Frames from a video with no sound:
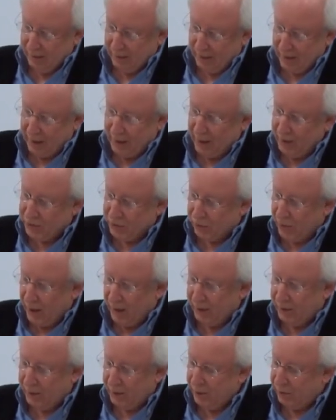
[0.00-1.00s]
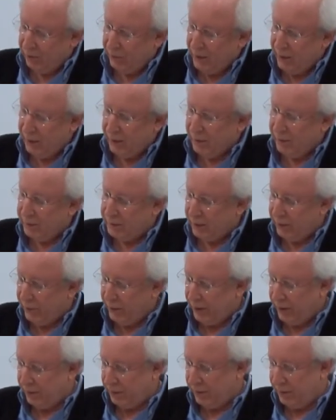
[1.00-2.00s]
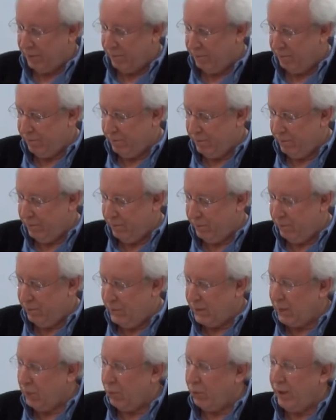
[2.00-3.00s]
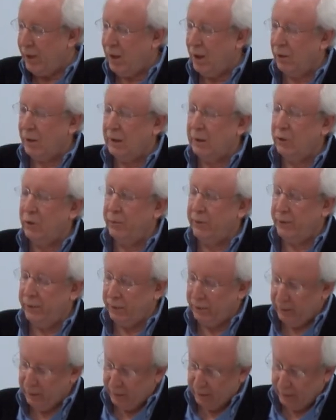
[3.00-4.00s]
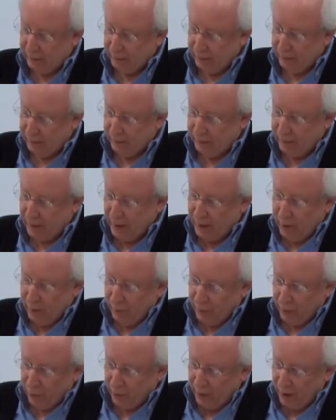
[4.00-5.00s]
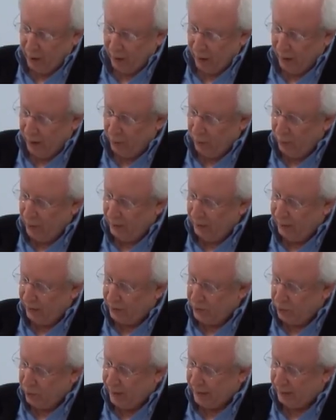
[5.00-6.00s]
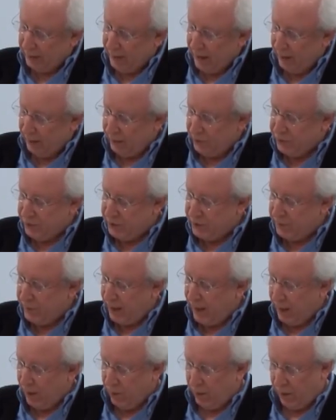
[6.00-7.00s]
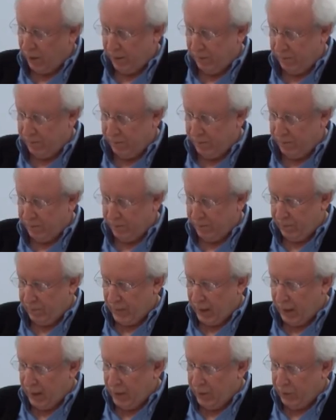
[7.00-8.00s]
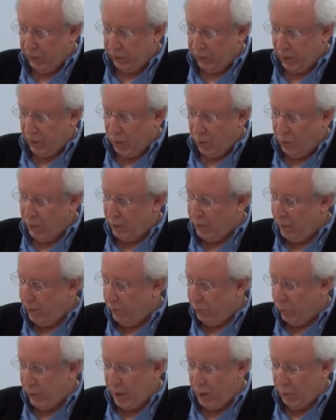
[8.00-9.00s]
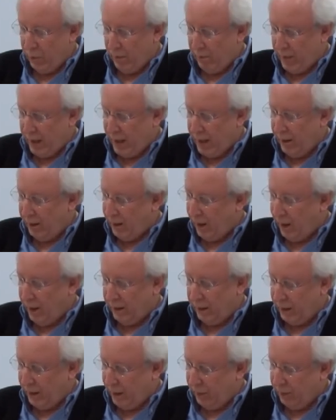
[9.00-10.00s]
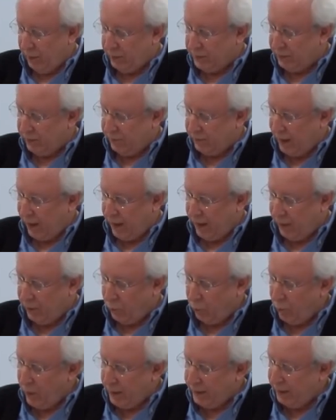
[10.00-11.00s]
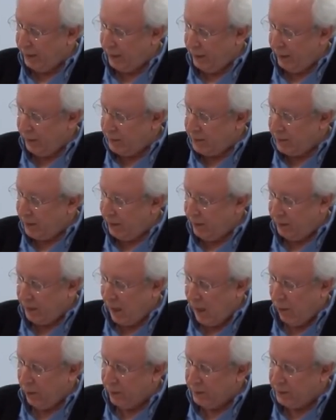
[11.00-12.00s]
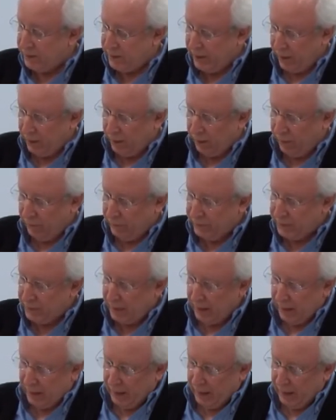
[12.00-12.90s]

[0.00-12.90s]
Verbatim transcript: that has run the field of it. We are illumined, but we are unwilling to acknowledge its power. So we, re we remain unable to find what it is in ourselves